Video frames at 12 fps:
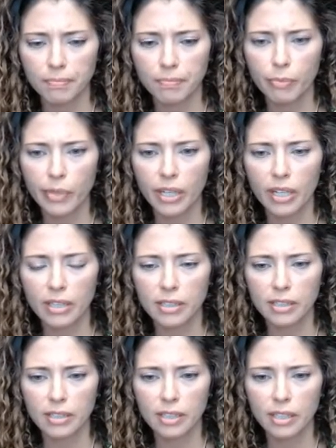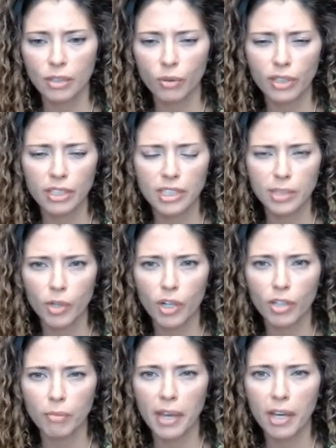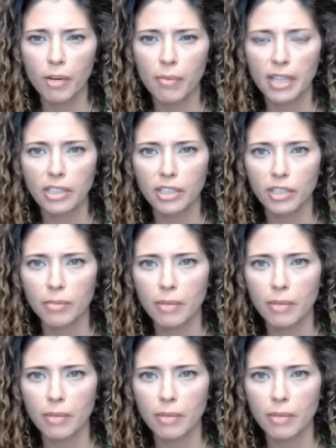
because an organism called Mycobacterium